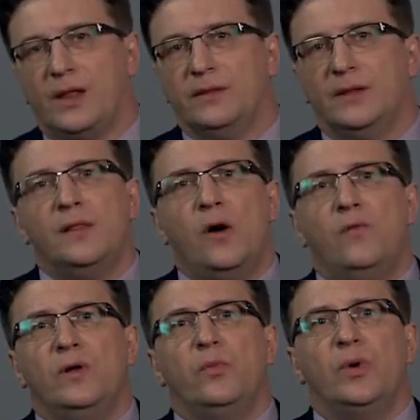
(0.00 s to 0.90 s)
The
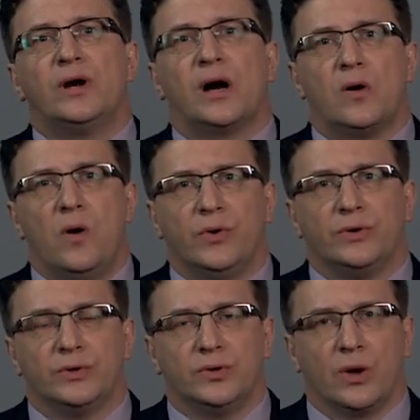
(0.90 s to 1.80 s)
novel we are going
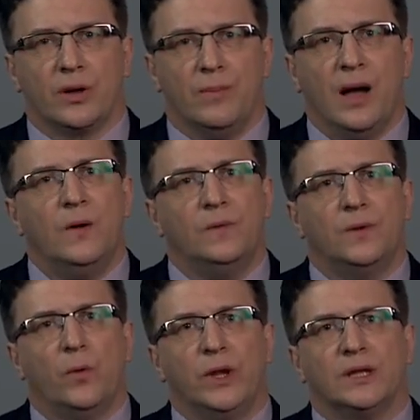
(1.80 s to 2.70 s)
to talk about,
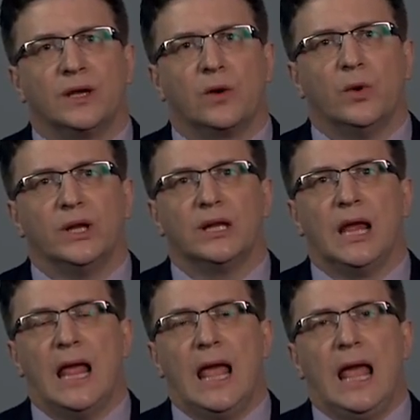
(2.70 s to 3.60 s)
The Winter Queen,
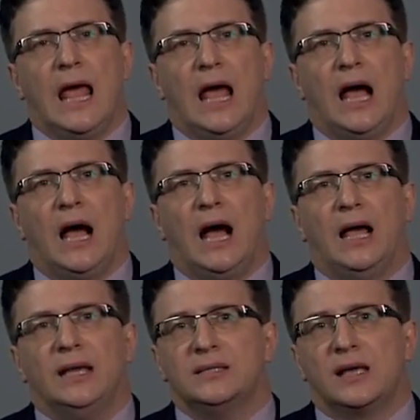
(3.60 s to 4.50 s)

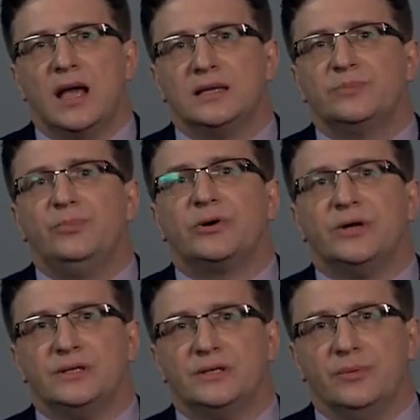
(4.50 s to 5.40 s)
is a
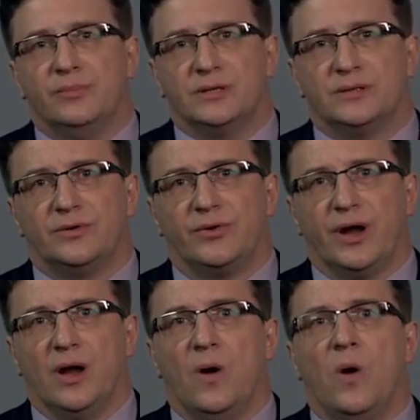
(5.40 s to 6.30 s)
conspiracy
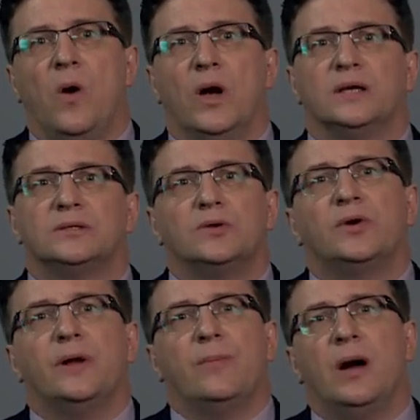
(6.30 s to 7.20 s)
mystery or a
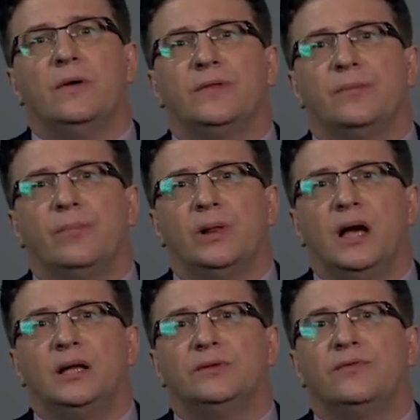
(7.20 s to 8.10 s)
story about the
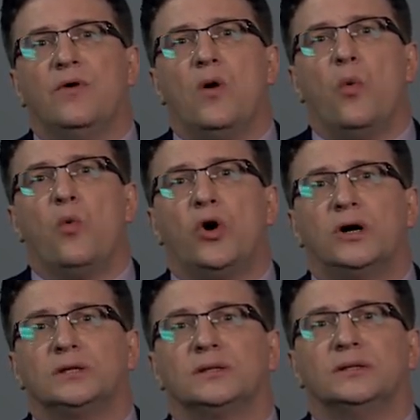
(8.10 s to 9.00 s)
plot for
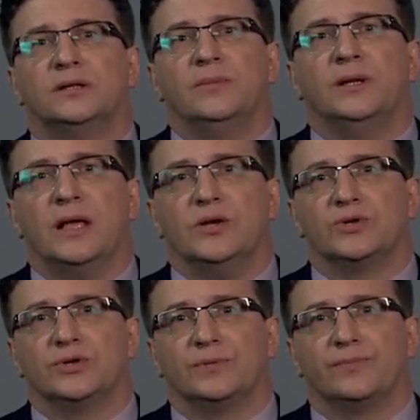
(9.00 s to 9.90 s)
world domination.